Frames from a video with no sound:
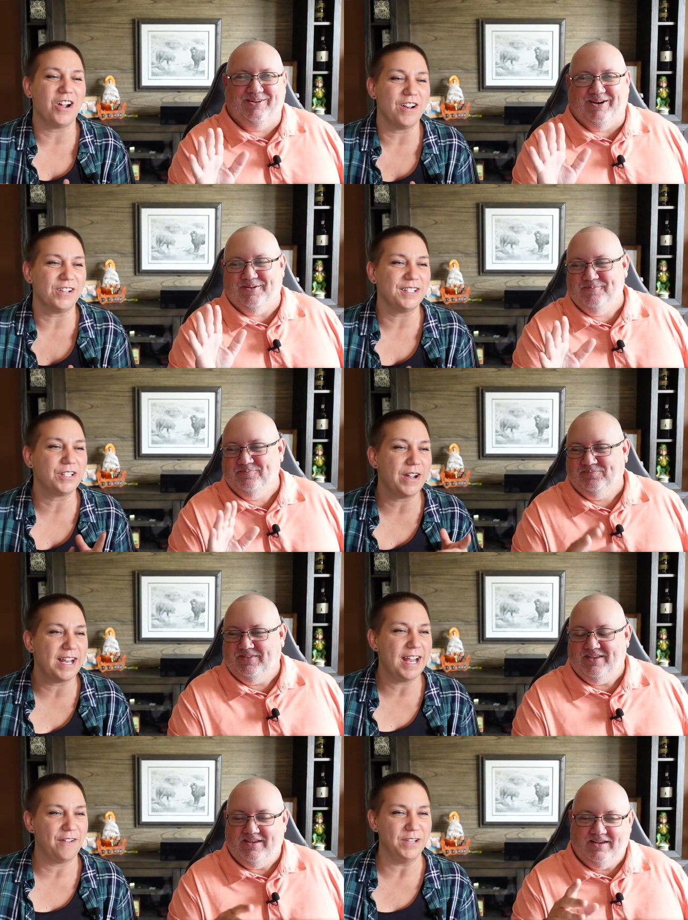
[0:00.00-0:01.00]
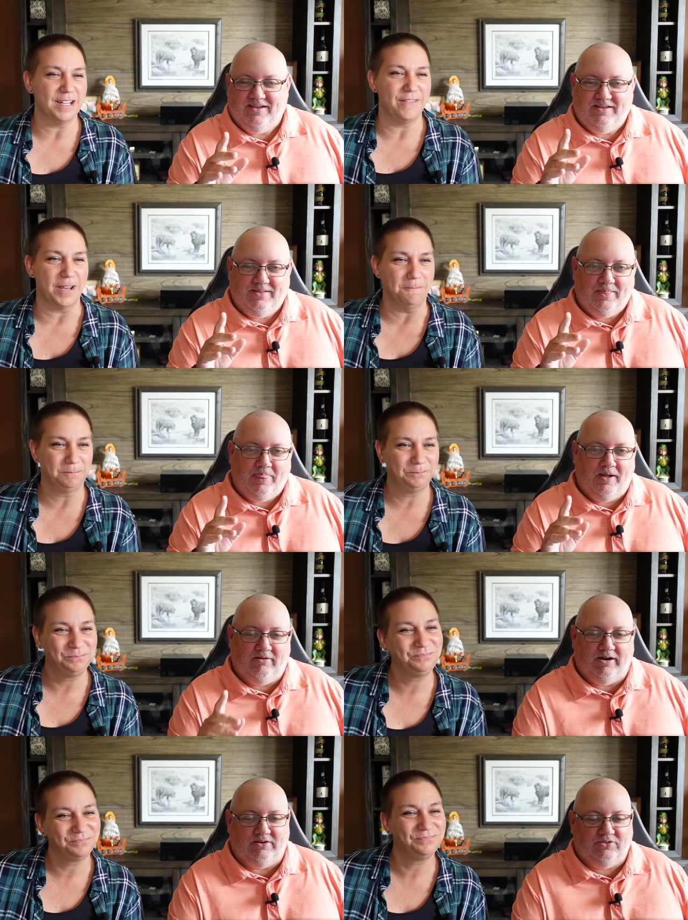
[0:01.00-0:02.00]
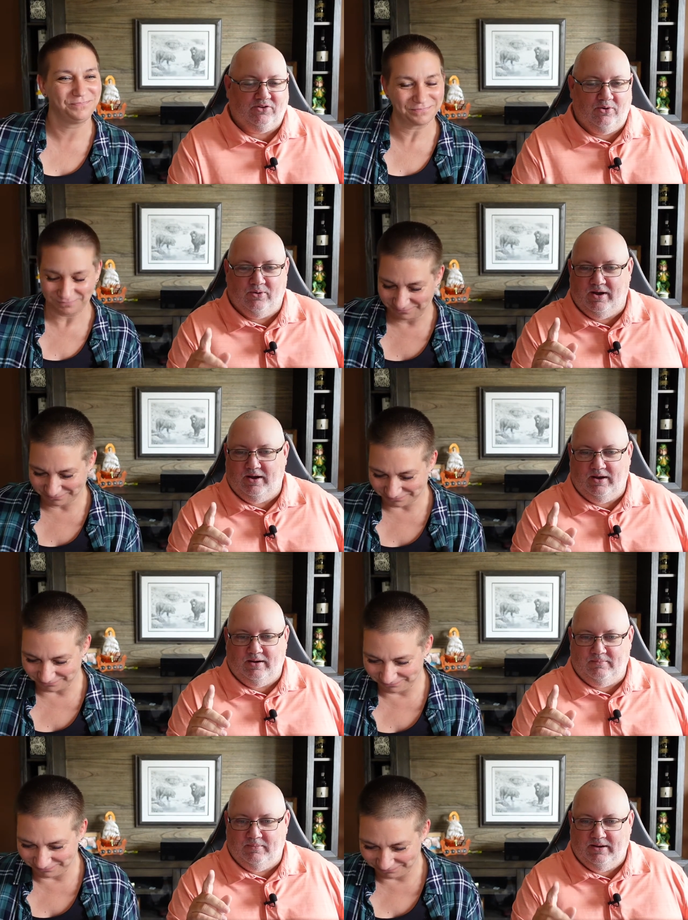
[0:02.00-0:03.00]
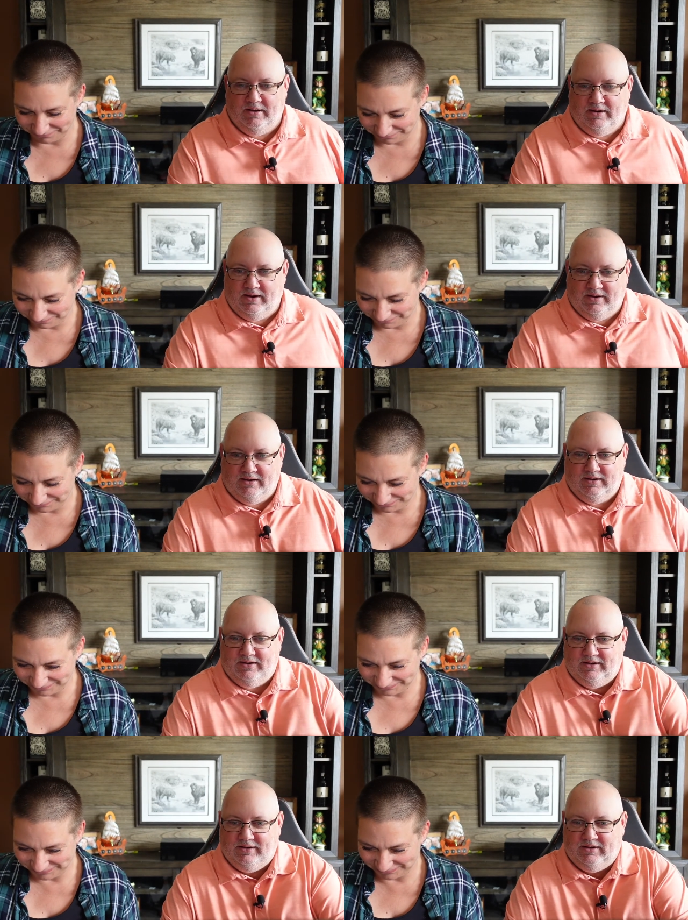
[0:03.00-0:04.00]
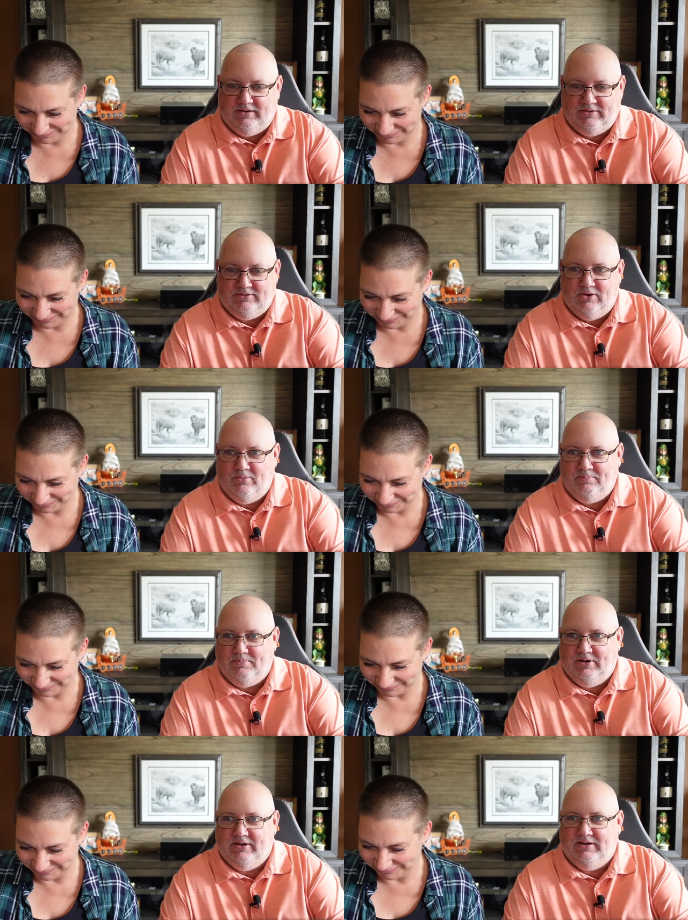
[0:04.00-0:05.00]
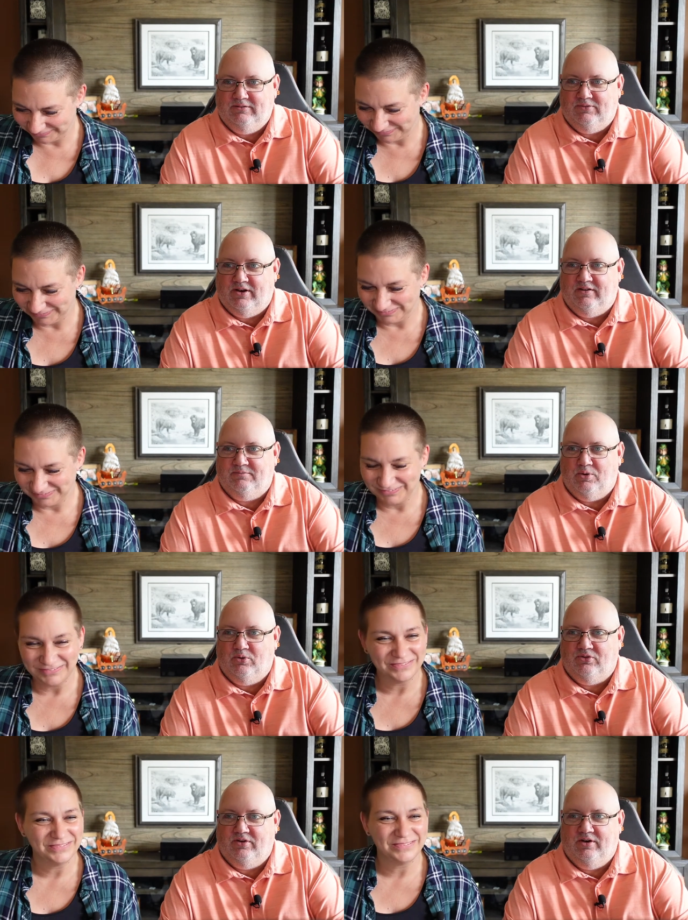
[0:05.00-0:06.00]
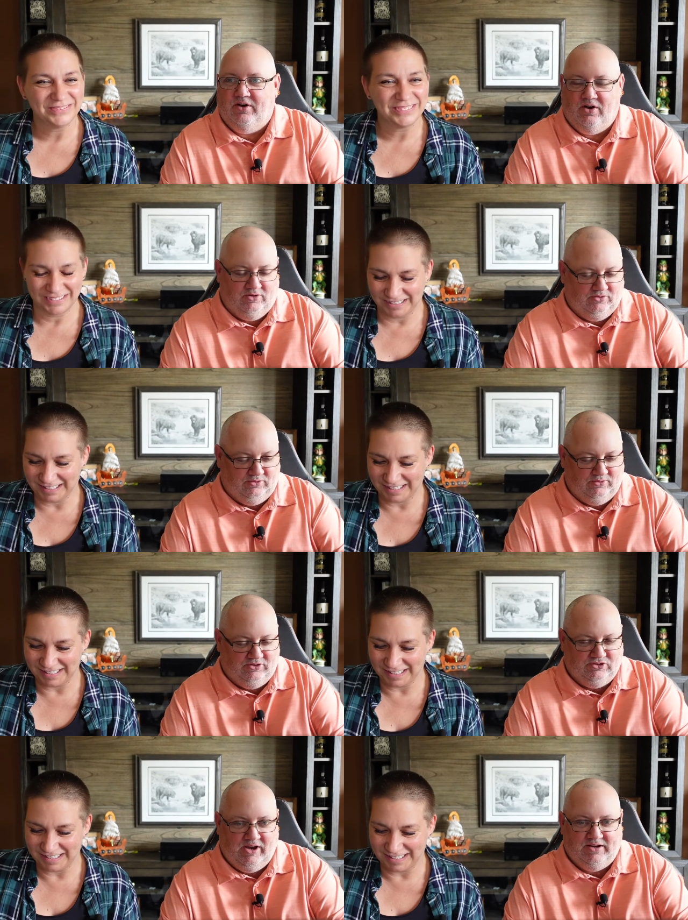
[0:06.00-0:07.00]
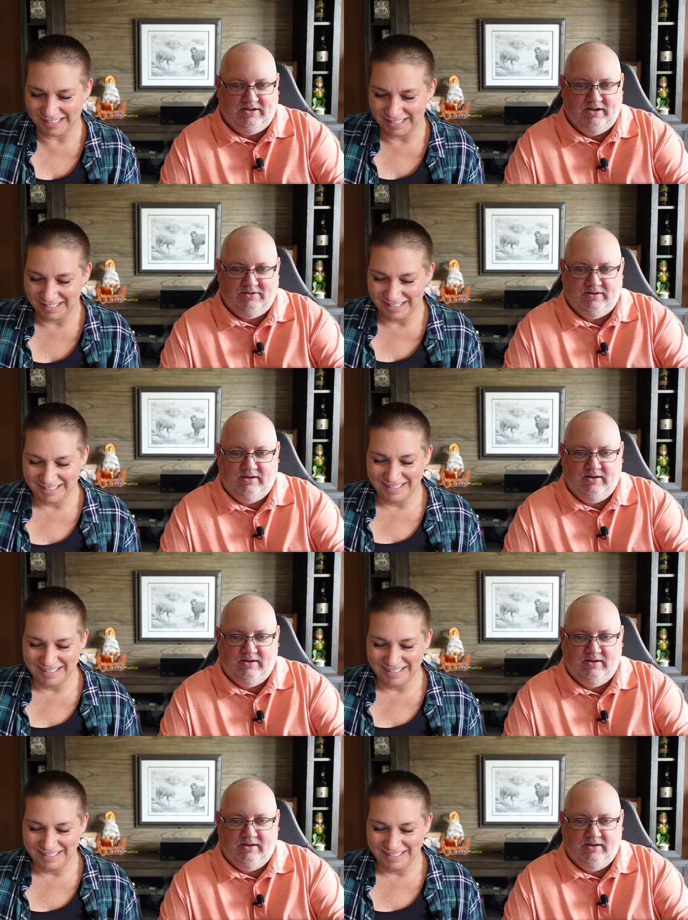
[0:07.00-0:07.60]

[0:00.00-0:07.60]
Speaker 1: anyway. Conor, let's go ahead and have you dive in.
Speaker 2: All right, so um, and I don't believe that I've posted it onto the chat yet.